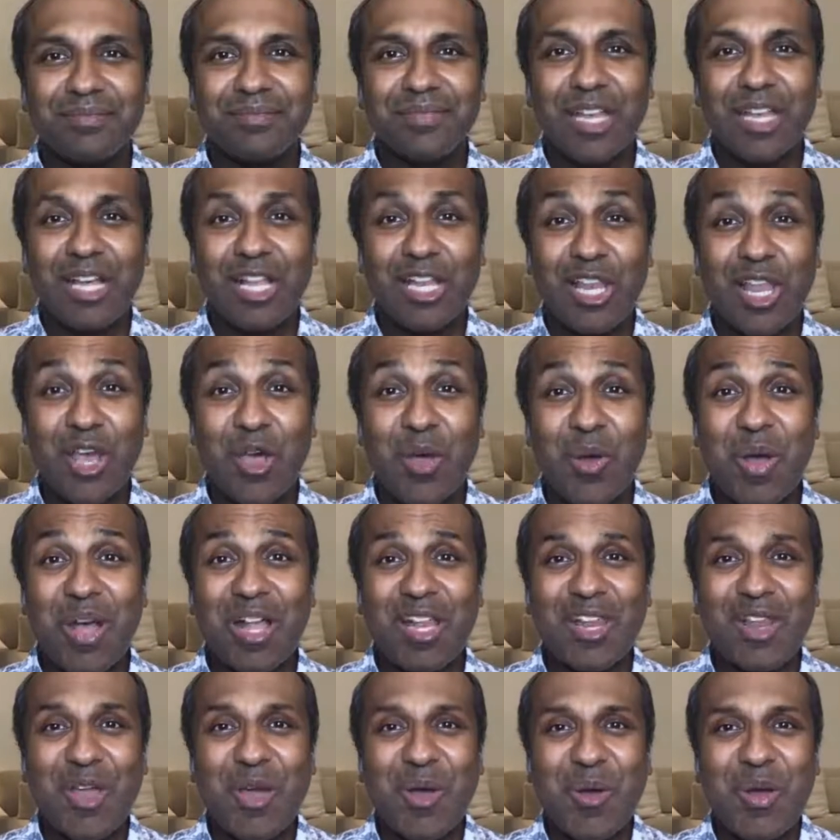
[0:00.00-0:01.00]
Hello,
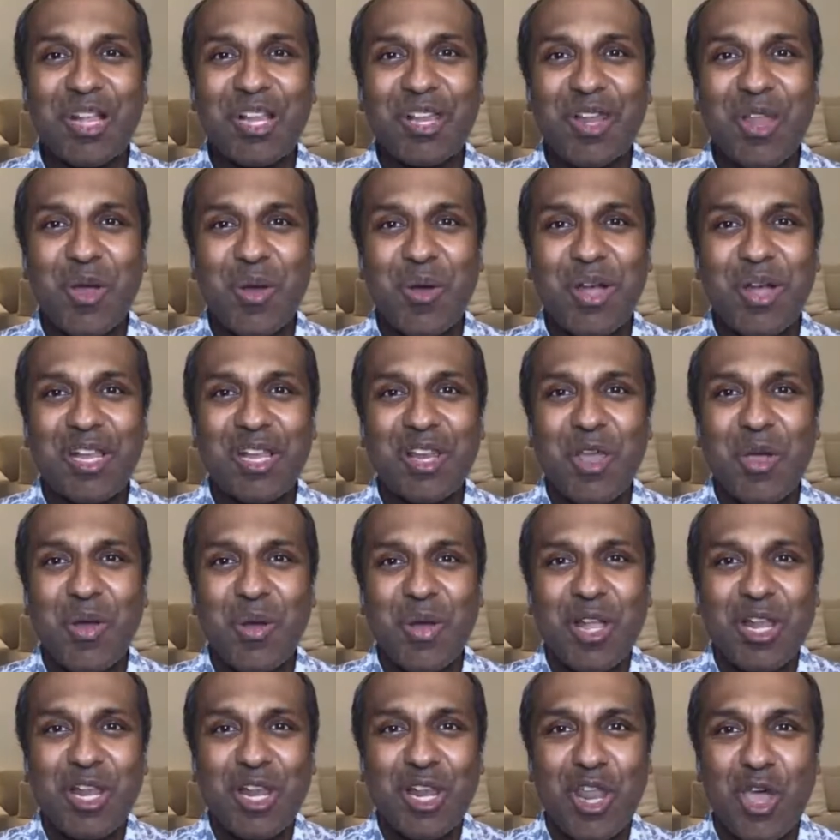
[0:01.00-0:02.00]
hello, hello, hello,
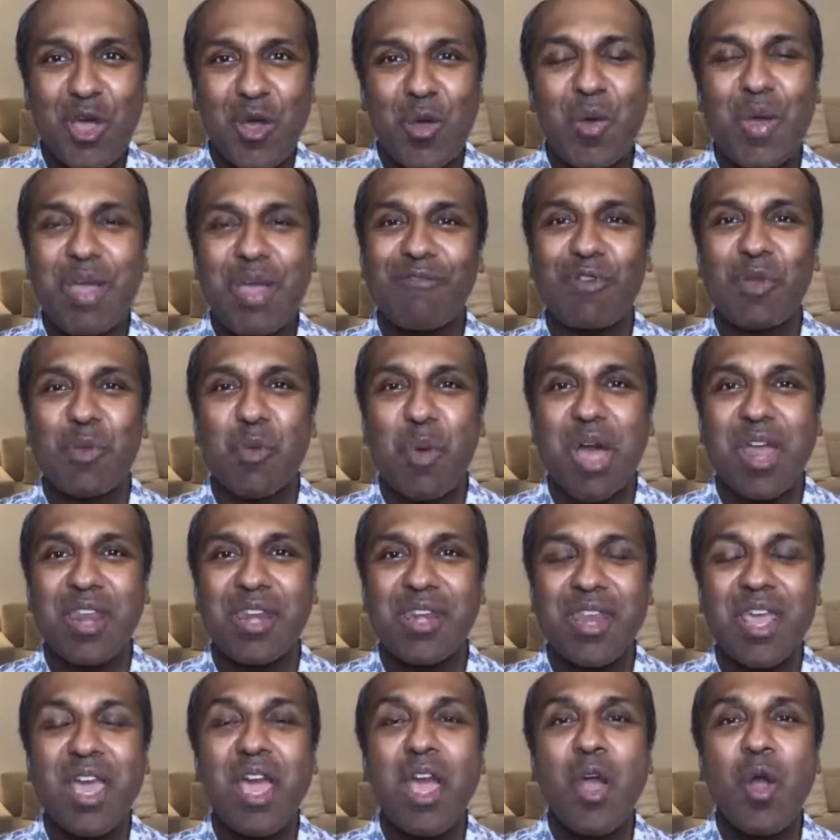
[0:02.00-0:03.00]
hello,
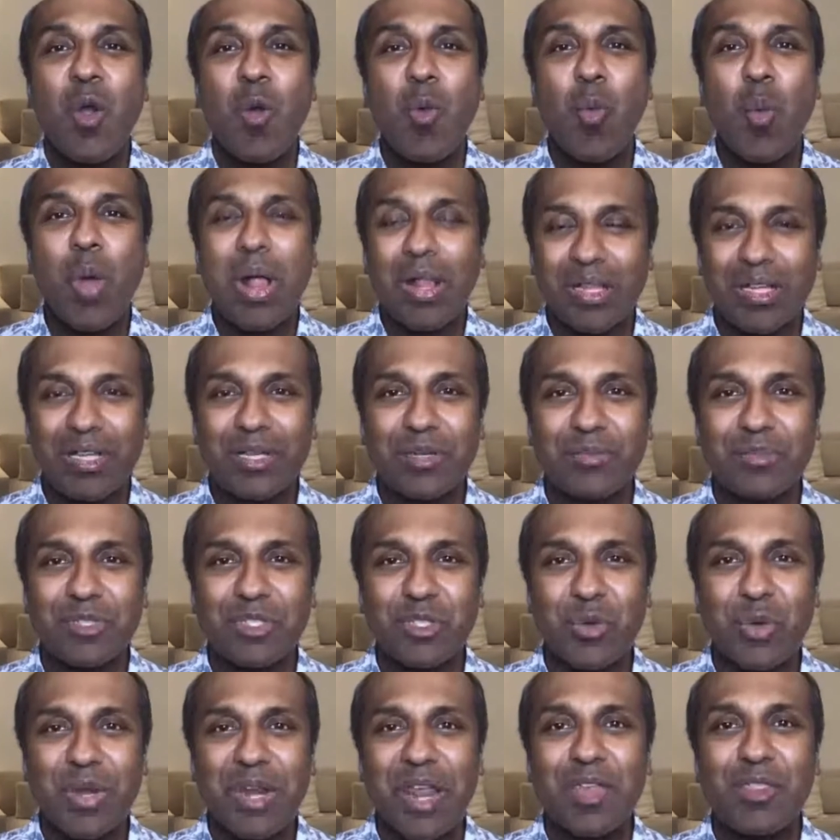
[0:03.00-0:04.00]
everyone. Welcome
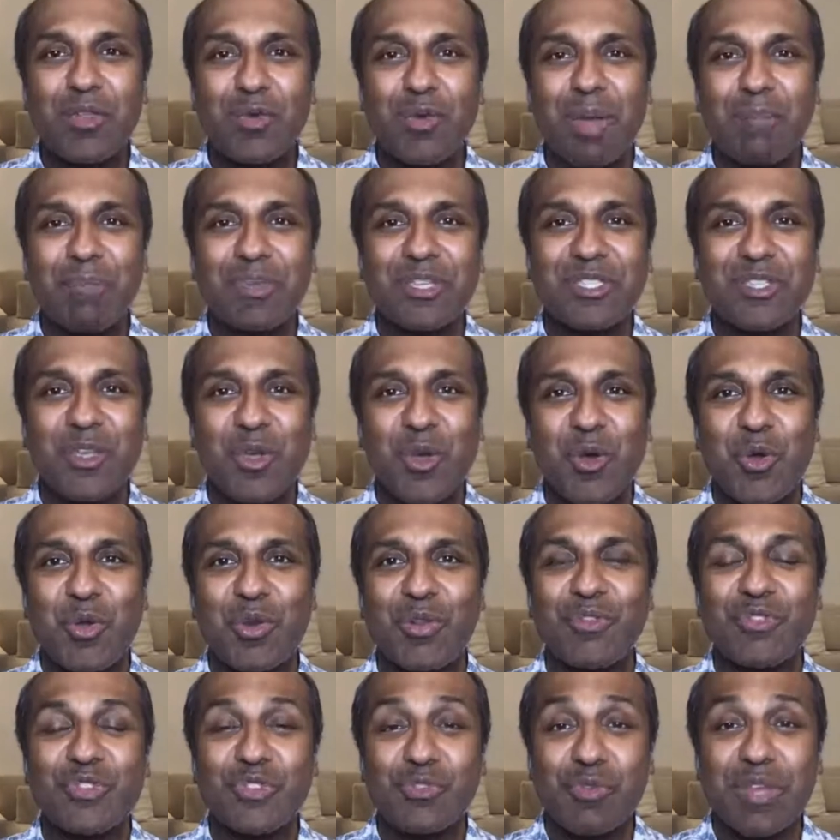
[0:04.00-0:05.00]
to another episode
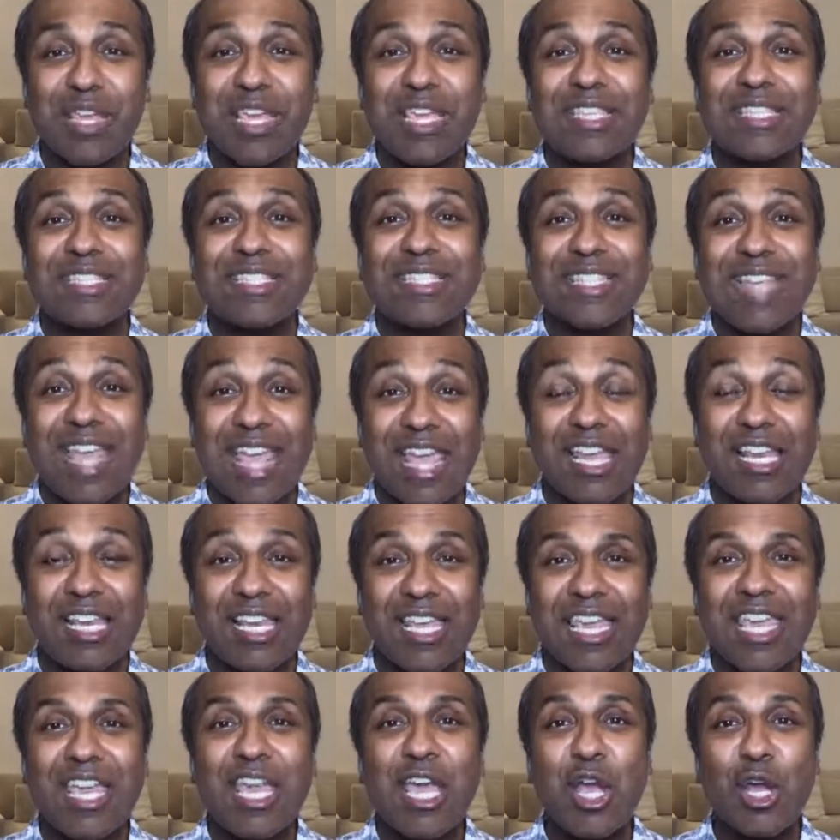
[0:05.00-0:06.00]
of Sree's
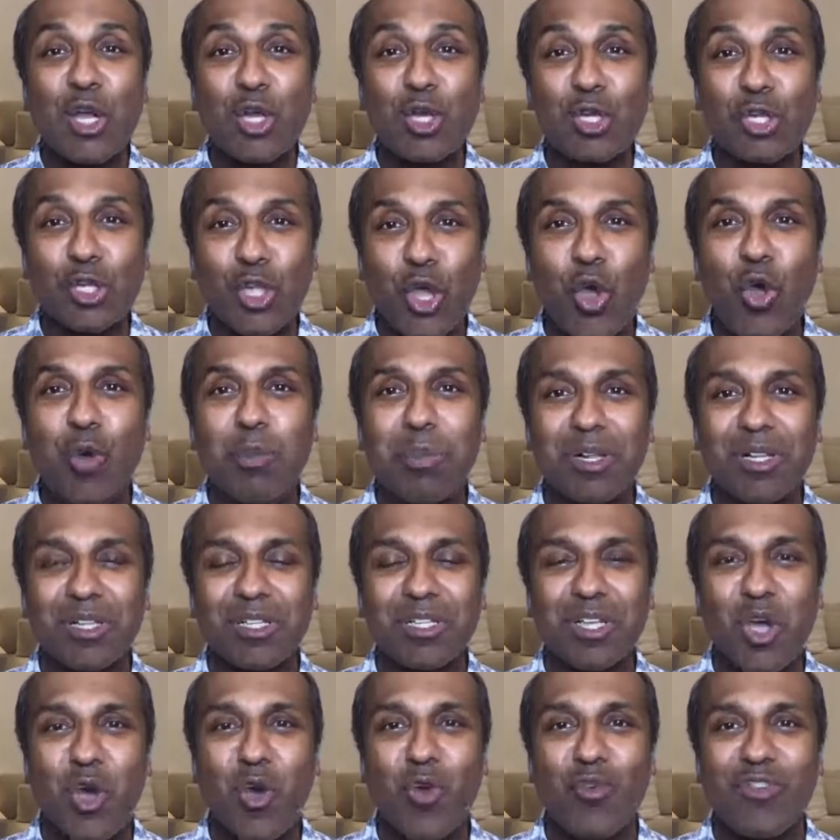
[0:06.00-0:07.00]
daily
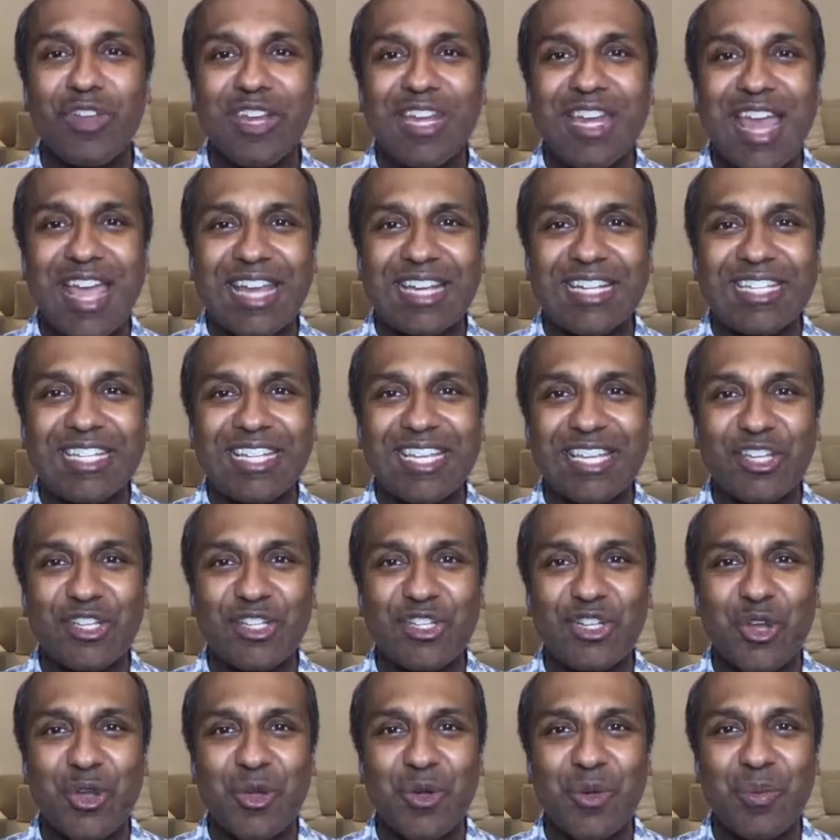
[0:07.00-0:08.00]
global COVID-19
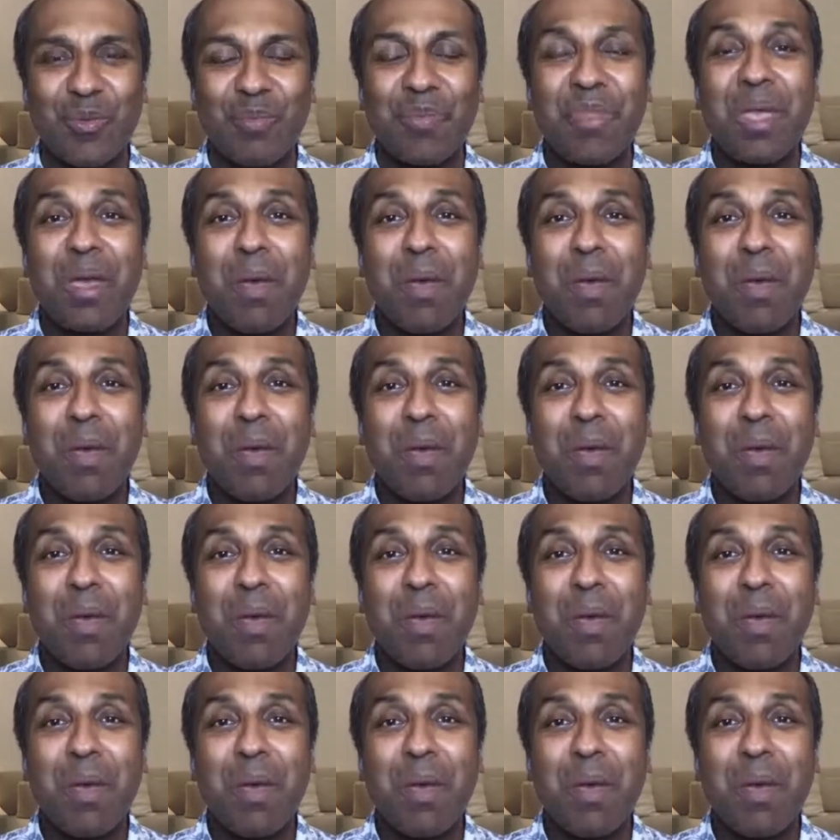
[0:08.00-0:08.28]
show.